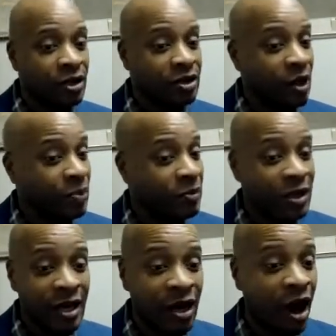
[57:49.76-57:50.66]
Some people
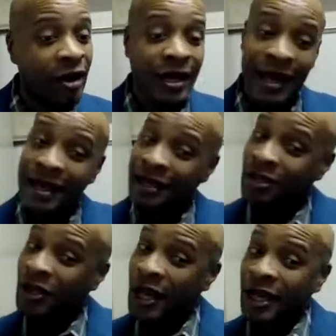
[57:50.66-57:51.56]
can call it, it
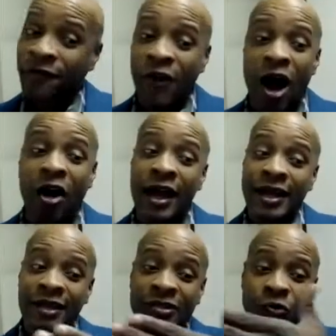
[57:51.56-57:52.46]

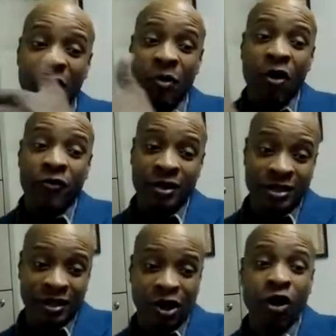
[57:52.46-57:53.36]
can swim over
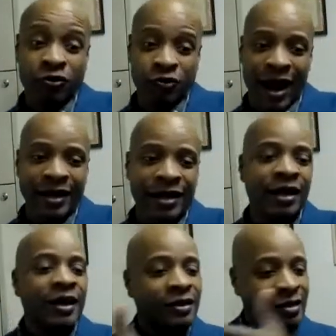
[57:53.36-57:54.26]
into ghostwriting
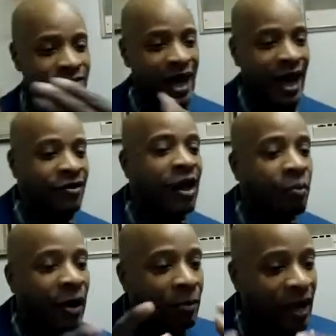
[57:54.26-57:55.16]
sometimes.
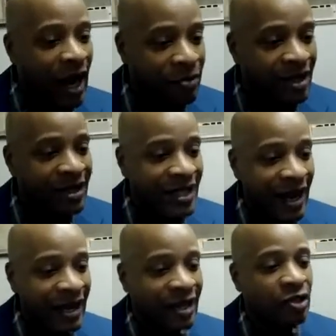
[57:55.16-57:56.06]
But I'm just
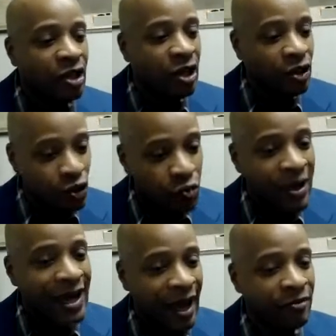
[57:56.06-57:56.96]
saying you
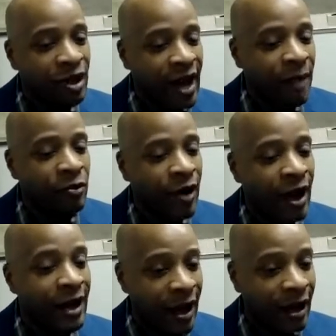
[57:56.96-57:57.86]
became the
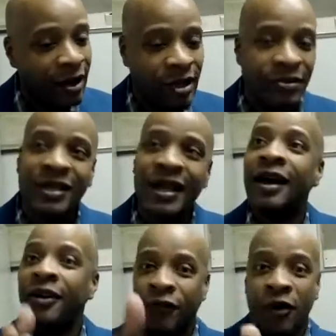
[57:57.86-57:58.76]
copyright editor. I'm just
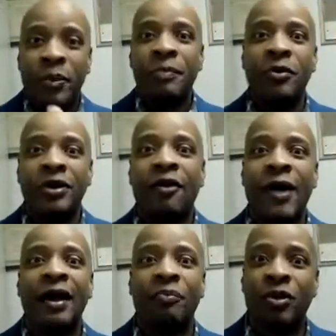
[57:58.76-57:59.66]
for people that
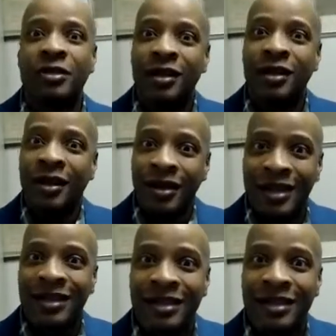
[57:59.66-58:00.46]
write books. It's